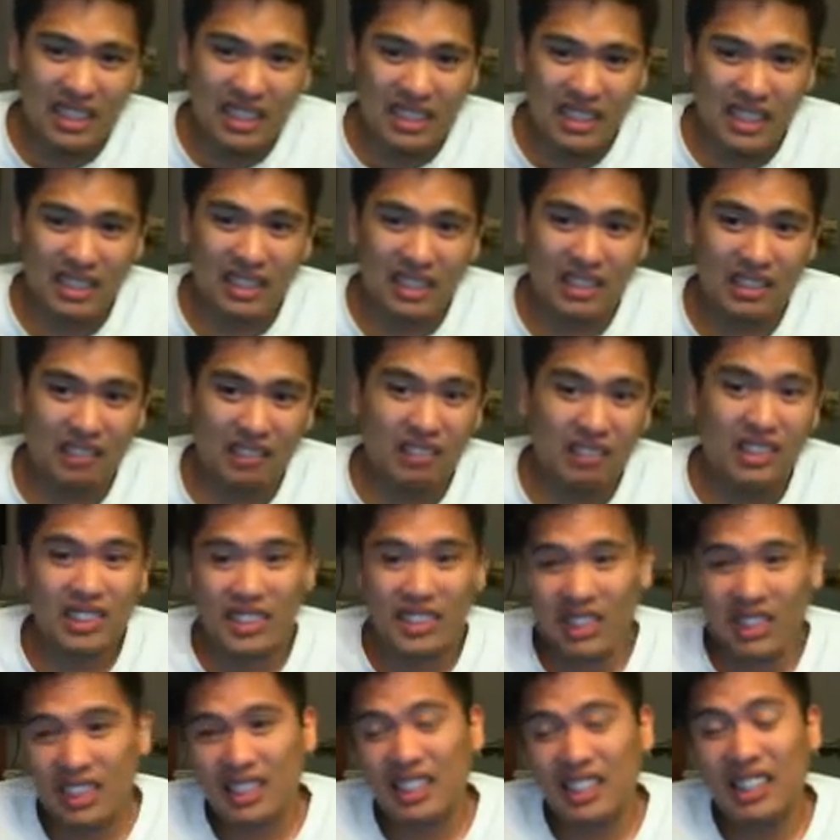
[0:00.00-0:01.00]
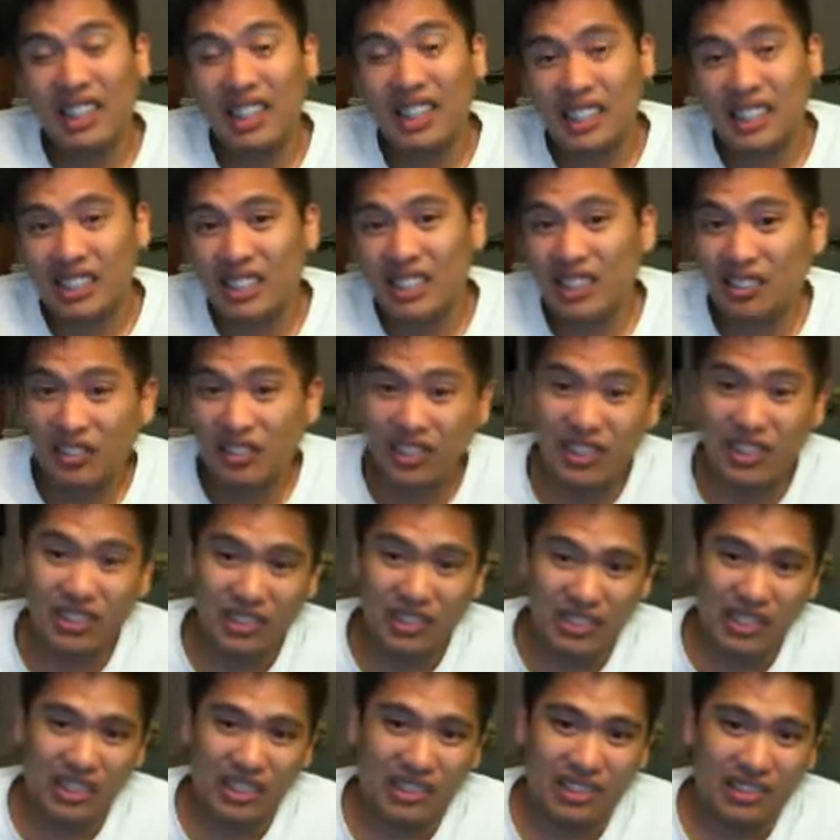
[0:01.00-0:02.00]
So, once again, he's still
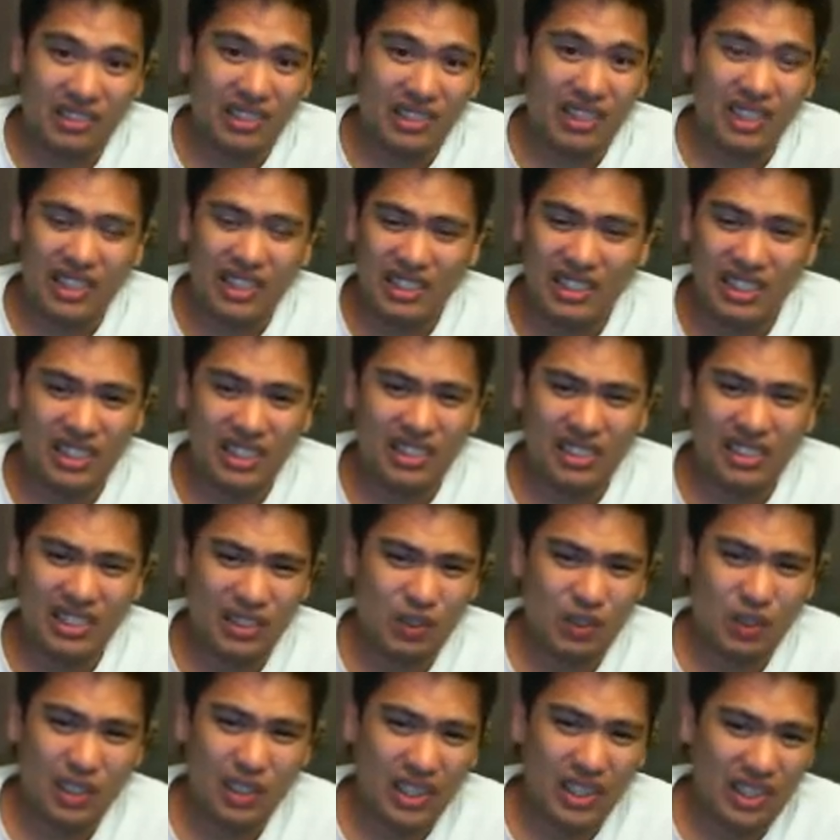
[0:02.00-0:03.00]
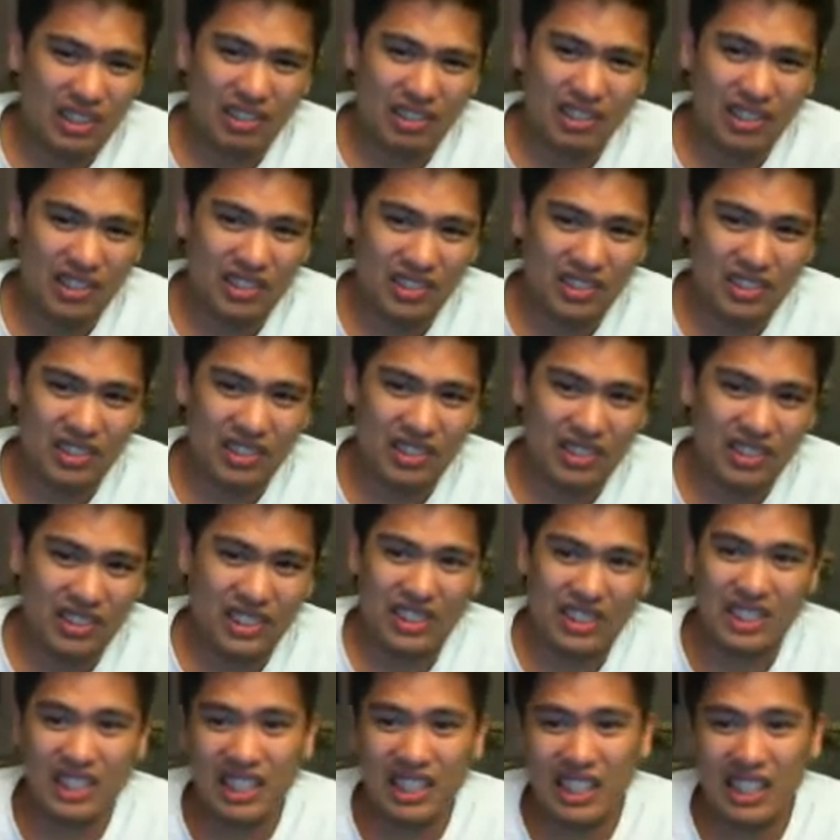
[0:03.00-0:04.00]
new, though. You know, he's only 23 years old.
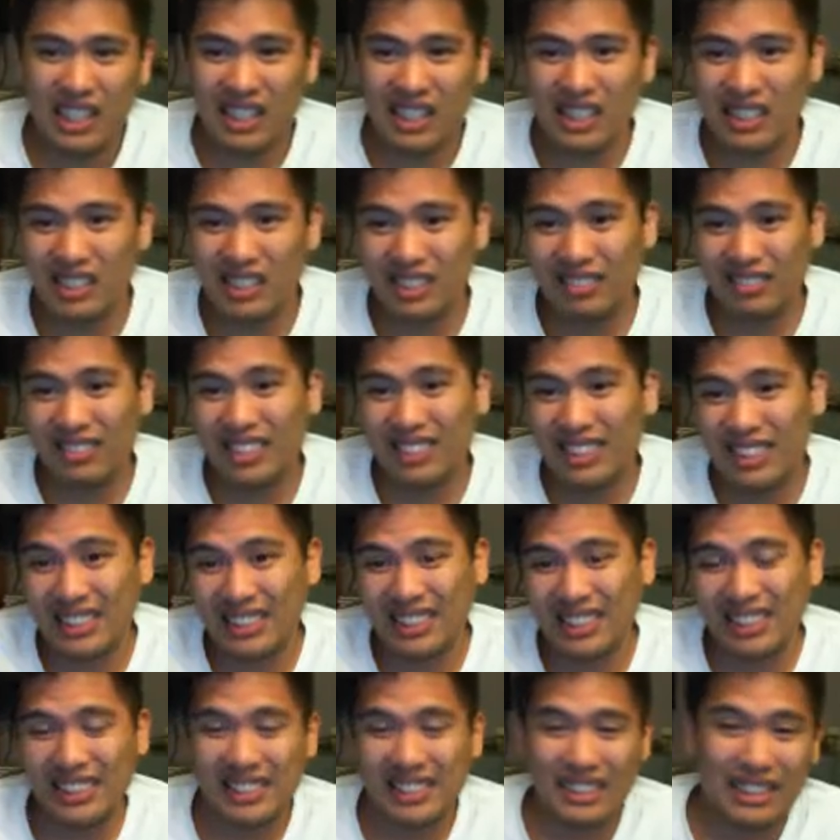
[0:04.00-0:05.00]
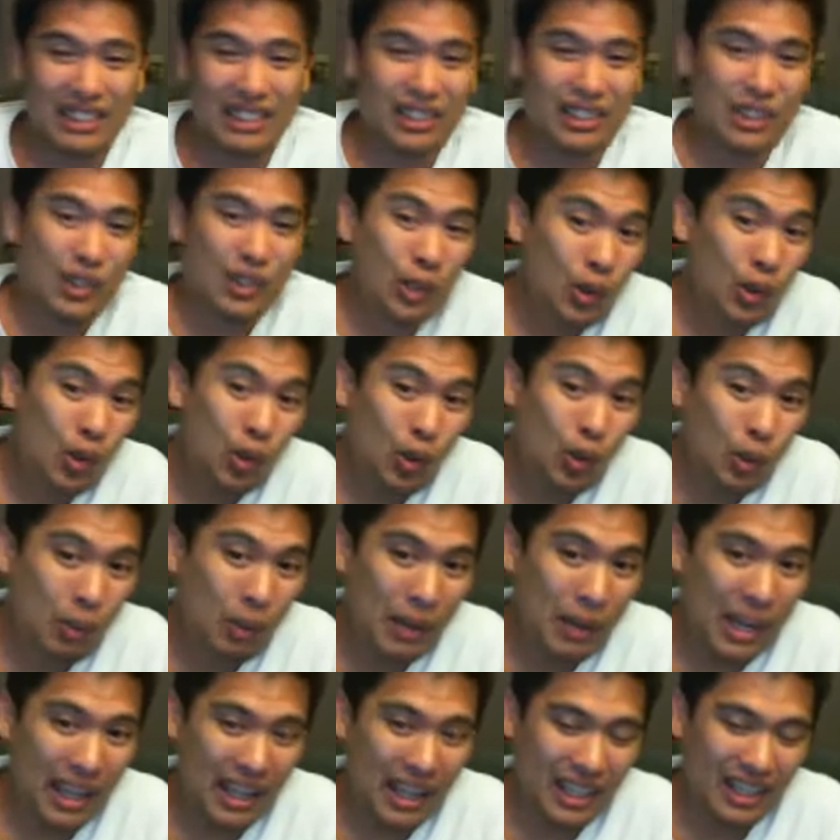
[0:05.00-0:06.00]
His takedown defense actually isn't too
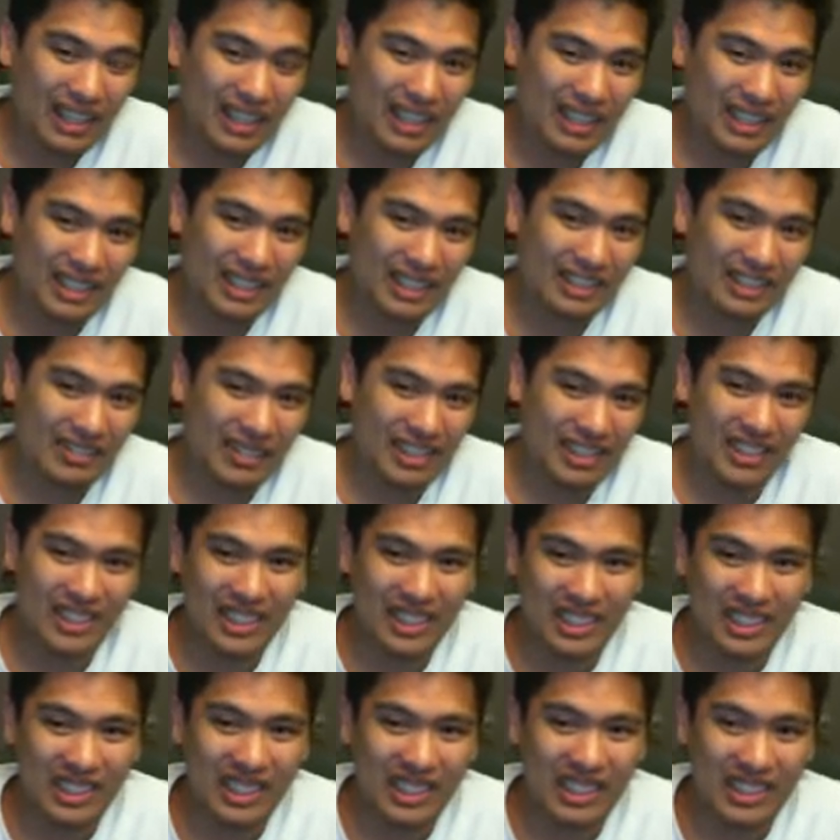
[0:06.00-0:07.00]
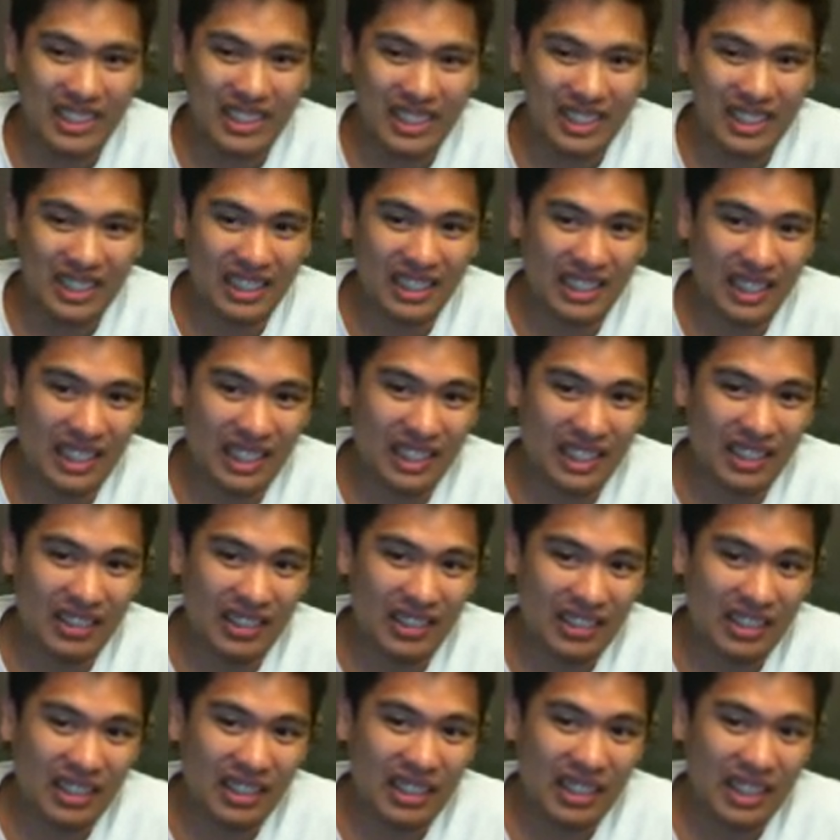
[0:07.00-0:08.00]
bad, even though he did get taken
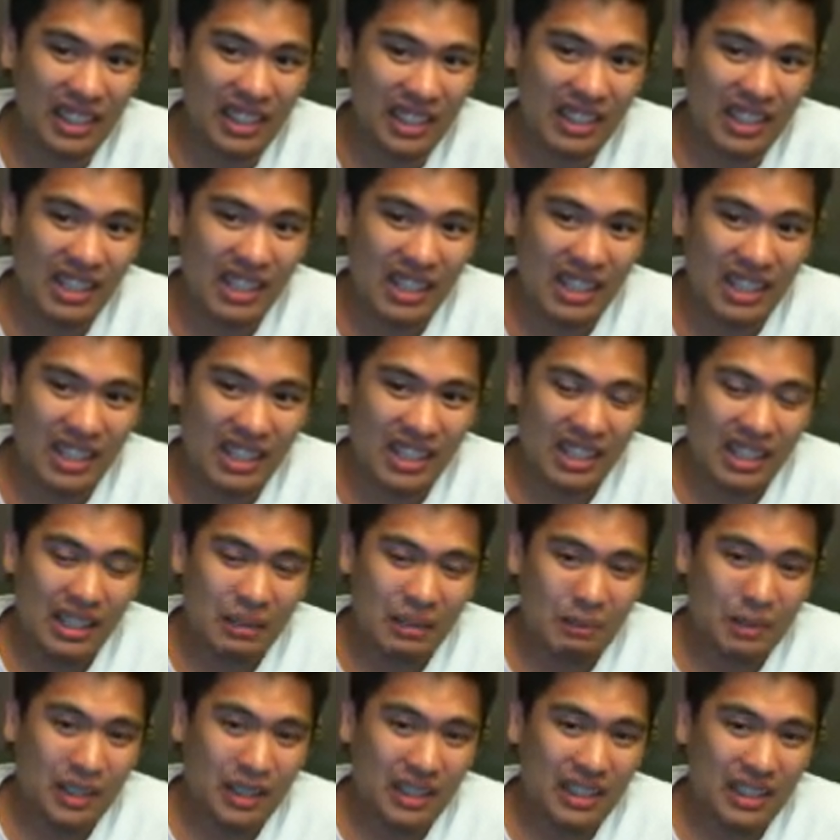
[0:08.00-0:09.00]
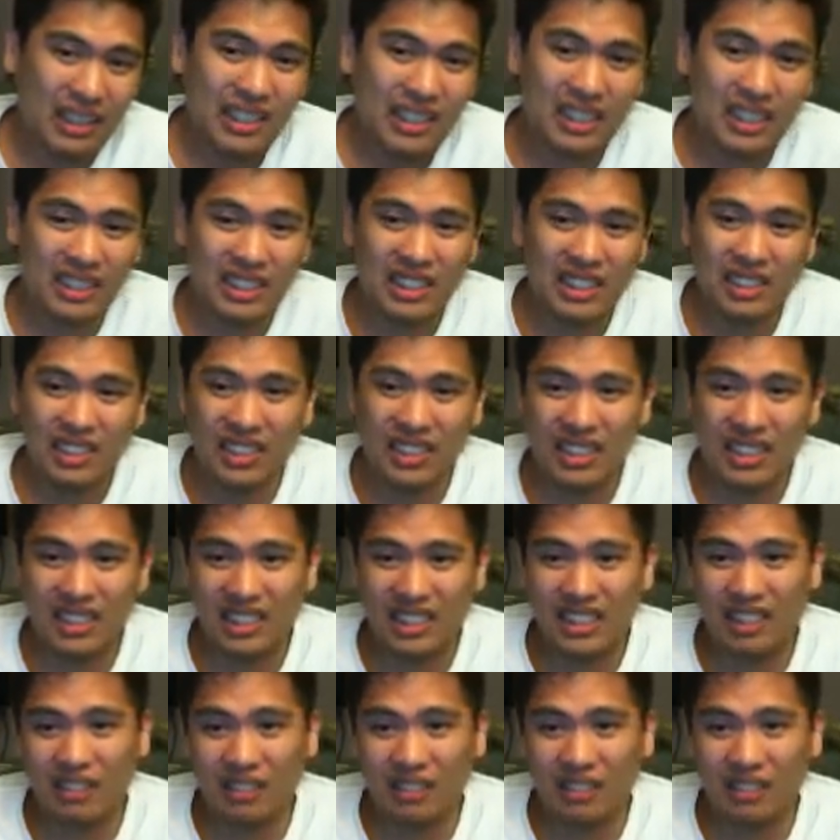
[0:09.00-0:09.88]
down. But he still needs a